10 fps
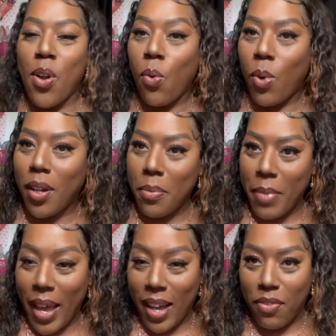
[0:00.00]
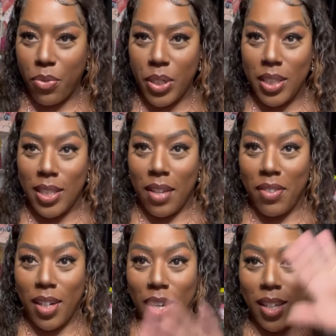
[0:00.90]
Welcome back,
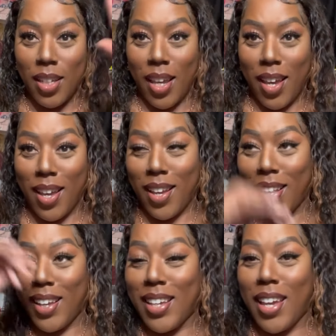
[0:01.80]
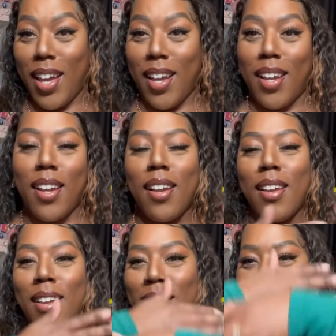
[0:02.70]
47 gang, gang,
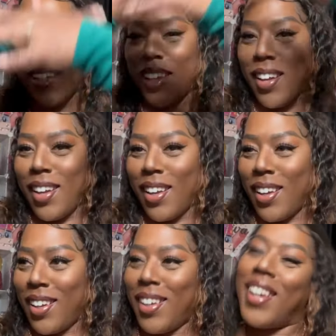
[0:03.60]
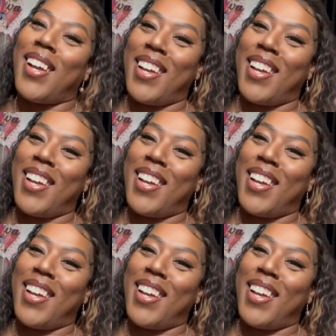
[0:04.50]
gang.